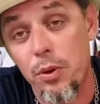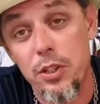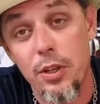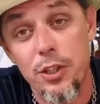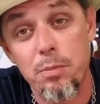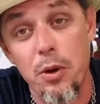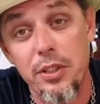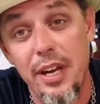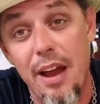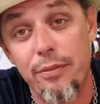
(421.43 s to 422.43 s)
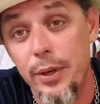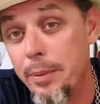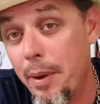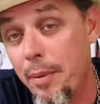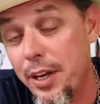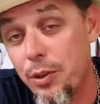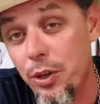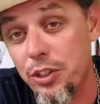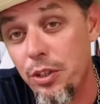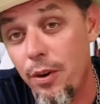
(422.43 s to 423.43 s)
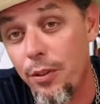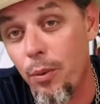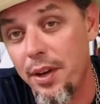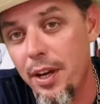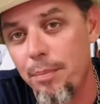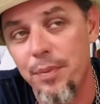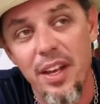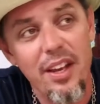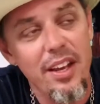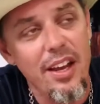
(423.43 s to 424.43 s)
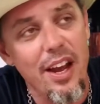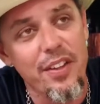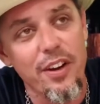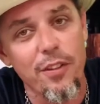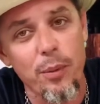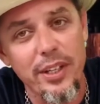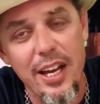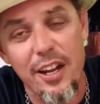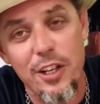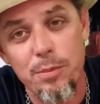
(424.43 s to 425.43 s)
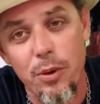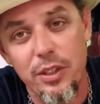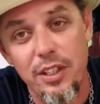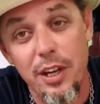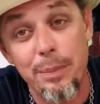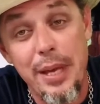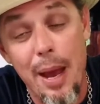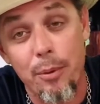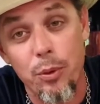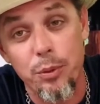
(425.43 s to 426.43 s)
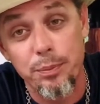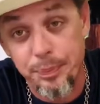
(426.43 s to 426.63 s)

so I smoked an Afrique by Monte Cristo on the way up, and then on the way down, I smoked the Nub Cameroon.